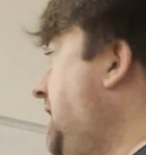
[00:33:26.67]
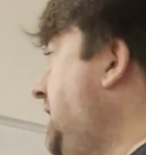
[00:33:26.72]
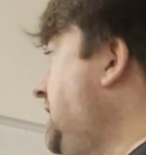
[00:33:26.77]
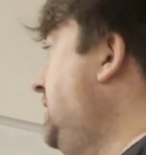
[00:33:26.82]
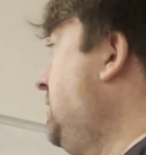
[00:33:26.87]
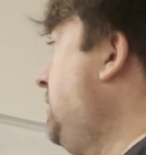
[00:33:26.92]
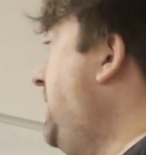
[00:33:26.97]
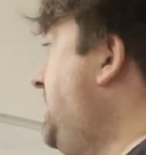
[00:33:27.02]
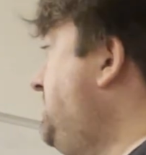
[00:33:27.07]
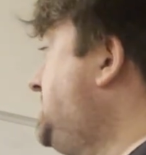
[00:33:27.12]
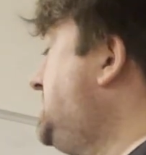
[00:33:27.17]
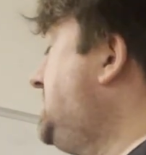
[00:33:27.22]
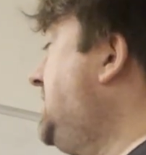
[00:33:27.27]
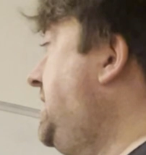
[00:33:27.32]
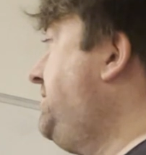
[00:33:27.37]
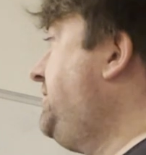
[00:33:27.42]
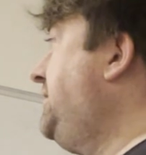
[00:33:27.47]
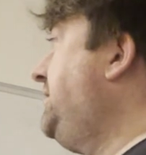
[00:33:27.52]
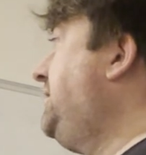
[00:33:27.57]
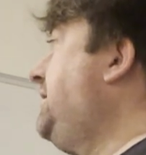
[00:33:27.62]
And a web
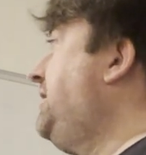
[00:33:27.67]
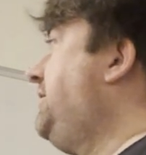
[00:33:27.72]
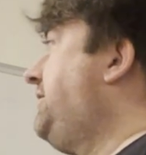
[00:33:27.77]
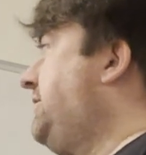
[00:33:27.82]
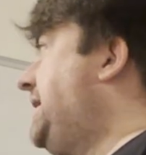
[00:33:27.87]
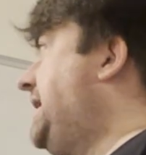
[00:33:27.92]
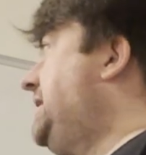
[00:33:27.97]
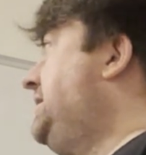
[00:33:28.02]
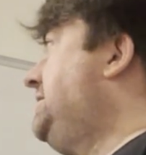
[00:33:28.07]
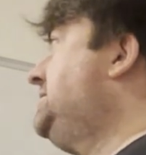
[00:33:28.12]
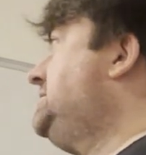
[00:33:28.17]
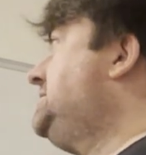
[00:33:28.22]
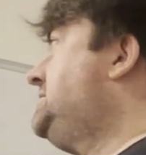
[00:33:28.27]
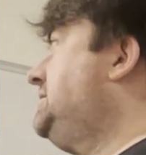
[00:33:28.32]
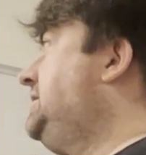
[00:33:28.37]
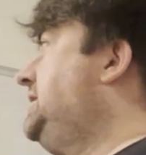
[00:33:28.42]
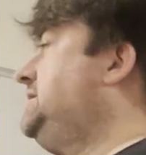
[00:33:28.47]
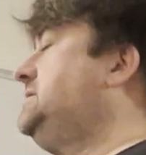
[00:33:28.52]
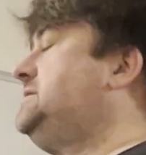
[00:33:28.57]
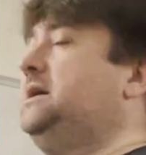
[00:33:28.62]
server at the other end
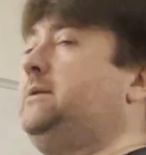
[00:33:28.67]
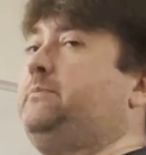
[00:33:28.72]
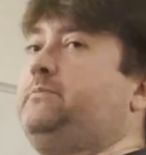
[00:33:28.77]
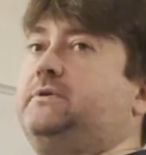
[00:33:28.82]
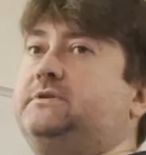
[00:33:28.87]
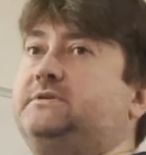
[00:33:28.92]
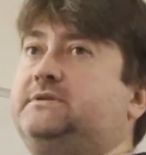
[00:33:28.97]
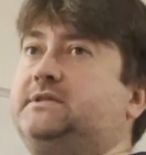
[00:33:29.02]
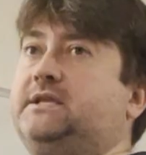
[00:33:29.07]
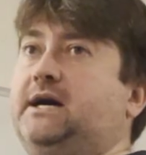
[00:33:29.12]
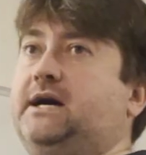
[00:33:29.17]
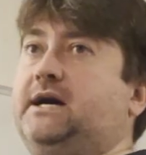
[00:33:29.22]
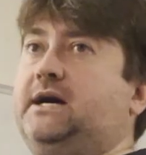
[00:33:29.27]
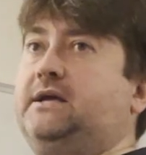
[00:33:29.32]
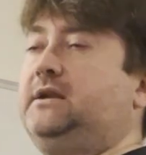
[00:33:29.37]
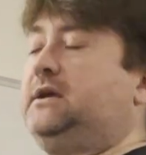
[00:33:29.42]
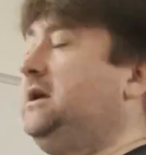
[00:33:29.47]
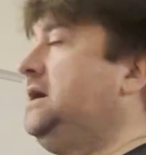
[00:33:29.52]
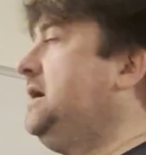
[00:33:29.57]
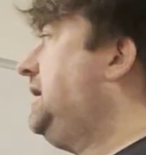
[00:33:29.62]
interprets
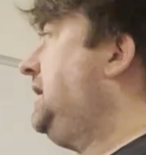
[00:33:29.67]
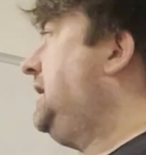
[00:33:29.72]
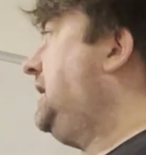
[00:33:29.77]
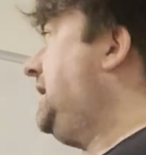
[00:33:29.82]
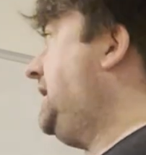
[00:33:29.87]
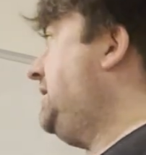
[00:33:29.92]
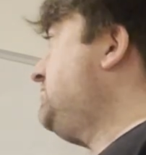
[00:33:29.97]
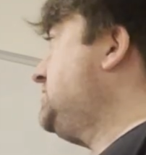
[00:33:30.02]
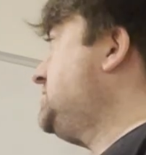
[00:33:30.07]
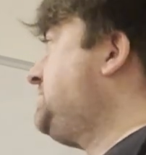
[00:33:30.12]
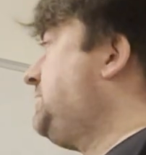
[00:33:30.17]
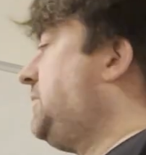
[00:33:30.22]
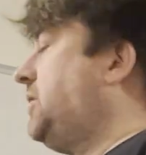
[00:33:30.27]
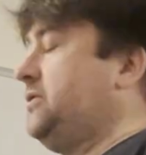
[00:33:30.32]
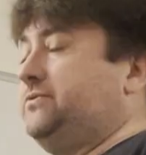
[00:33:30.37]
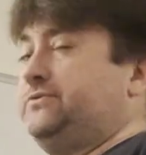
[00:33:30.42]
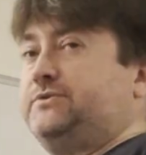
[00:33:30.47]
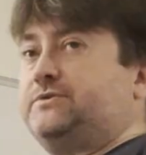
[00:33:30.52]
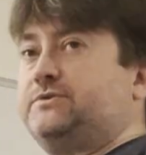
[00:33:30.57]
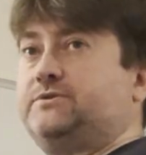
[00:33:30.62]
that and
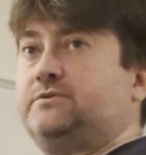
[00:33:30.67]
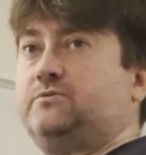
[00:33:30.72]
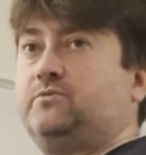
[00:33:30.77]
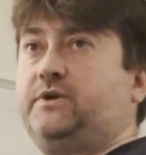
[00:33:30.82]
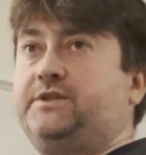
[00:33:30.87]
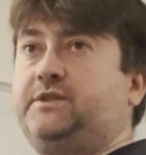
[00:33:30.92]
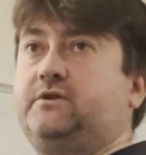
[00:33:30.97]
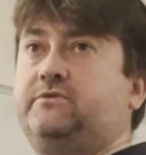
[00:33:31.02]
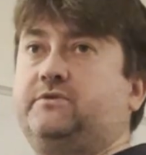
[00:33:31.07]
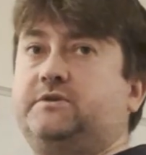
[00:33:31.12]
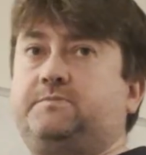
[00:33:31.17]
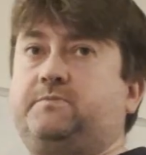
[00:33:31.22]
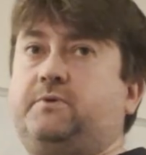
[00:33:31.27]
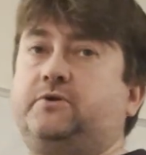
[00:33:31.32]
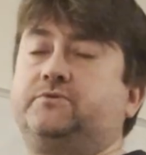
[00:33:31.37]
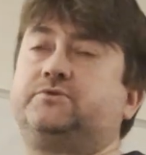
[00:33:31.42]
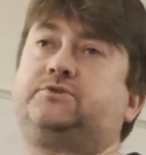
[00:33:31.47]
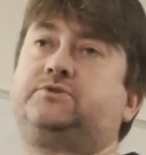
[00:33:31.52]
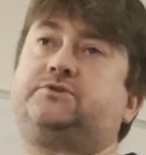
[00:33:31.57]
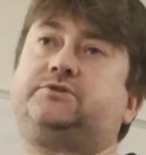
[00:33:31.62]
responds with the
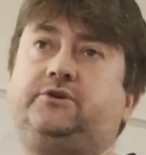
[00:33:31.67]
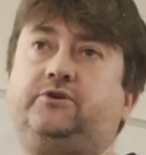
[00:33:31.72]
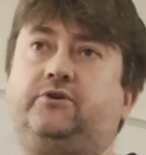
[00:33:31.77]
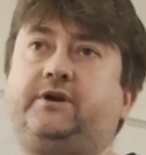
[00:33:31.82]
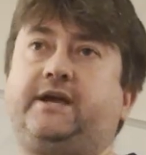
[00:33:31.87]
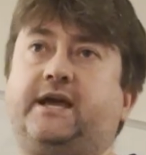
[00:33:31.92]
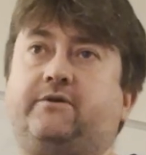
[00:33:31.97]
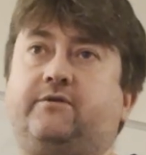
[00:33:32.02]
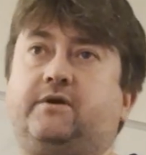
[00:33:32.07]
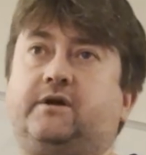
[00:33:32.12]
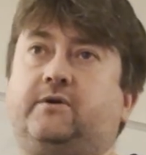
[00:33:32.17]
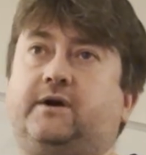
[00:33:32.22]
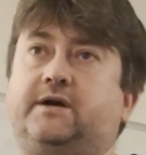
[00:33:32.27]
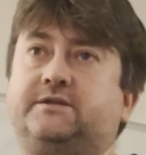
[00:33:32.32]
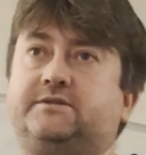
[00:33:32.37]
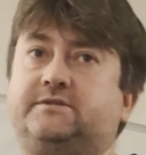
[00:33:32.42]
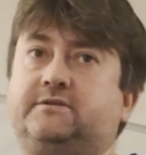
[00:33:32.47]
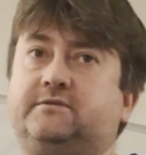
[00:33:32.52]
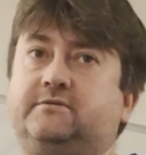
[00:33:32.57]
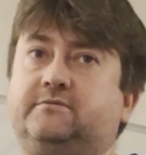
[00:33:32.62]
response to your get
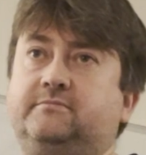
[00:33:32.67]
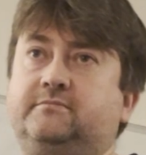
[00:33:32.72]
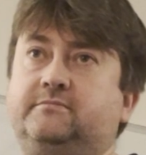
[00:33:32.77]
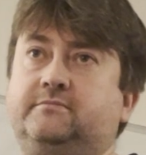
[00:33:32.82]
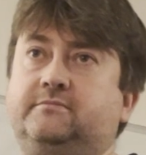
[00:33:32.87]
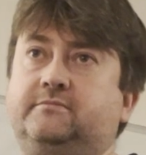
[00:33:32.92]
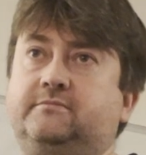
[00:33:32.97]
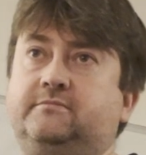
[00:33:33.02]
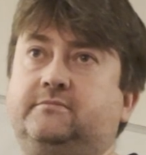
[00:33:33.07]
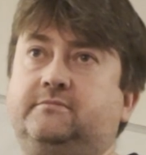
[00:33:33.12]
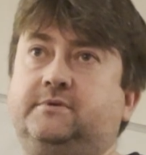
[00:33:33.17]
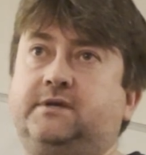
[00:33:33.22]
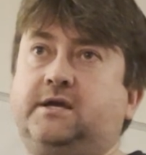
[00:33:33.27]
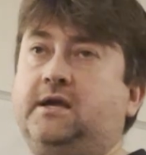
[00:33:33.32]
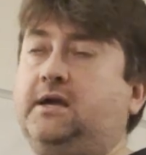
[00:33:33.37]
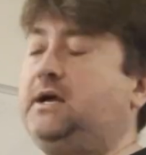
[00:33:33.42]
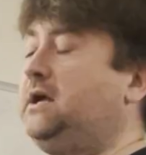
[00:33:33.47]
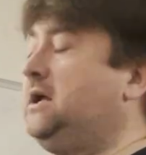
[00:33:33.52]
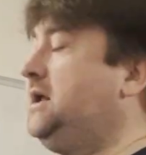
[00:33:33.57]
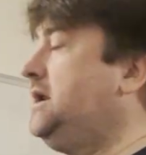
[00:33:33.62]
request.
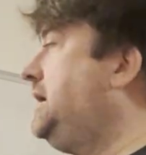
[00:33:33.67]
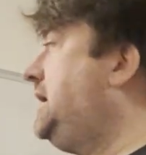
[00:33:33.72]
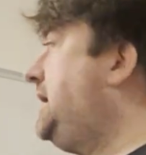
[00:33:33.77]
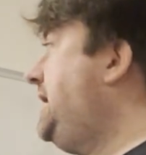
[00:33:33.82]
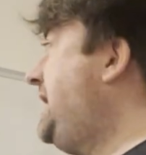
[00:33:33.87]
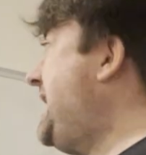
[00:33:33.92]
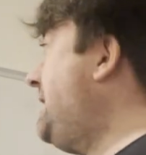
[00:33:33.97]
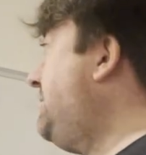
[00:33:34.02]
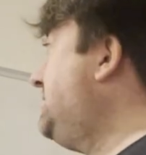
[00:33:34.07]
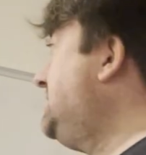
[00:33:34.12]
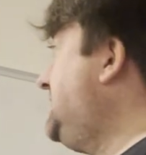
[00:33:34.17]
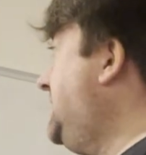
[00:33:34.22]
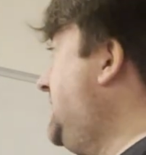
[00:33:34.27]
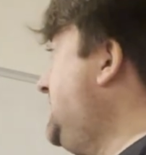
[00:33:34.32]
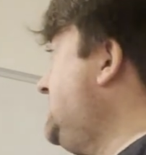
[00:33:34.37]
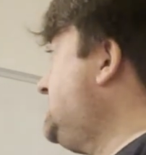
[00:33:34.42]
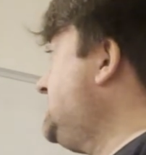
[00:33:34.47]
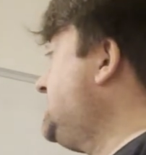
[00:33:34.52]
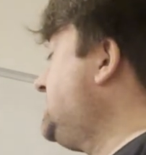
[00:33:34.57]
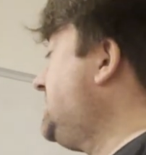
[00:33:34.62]
Now
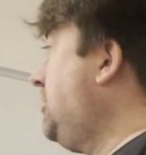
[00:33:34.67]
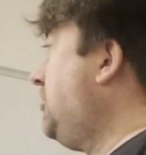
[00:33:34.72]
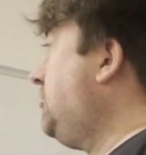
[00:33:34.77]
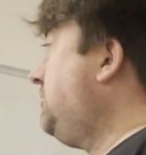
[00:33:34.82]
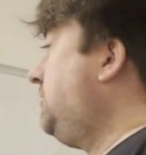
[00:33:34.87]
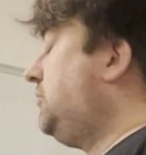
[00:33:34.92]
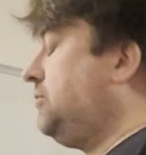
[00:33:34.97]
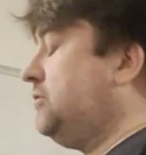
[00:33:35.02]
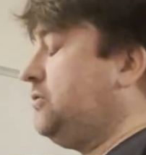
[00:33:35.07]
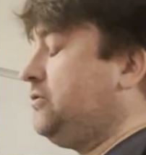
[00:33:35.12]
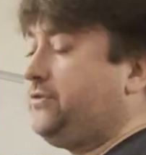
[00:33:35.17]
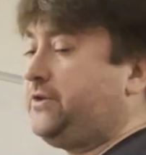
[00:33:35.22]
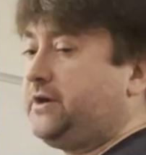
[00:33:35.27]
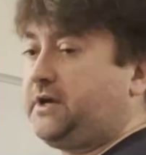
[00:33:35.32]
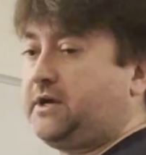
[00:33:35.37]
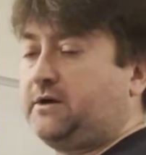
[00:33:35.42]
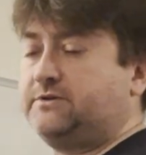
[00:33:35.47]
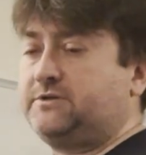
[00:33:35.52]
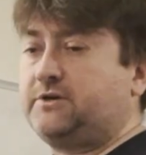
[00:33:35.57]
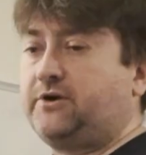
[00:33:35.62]
nowadays there's a lot more
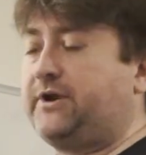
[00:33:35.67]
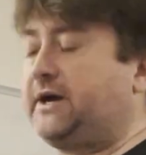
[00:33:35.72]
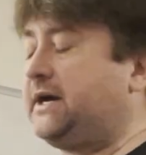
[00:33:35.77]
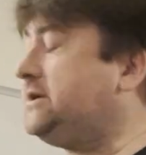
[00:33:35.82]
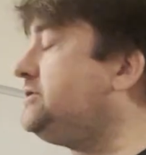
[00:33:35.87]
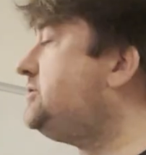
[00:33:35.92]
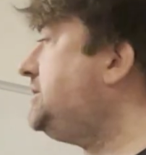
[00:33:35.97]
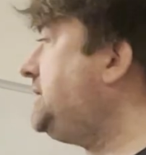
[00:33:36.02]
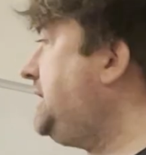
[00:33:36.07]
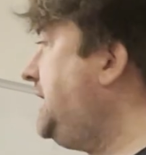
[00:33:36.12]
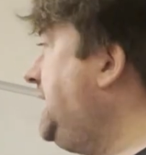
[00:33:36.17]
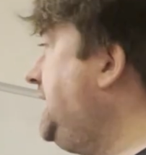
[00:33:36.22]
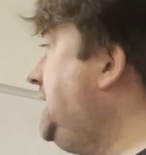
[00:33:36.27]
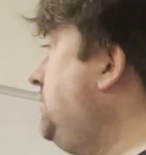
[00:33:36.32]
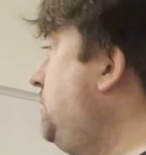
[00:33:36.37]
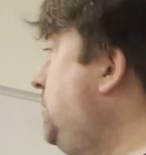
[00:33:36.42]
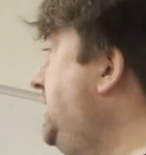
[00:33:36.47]
that goes on actually.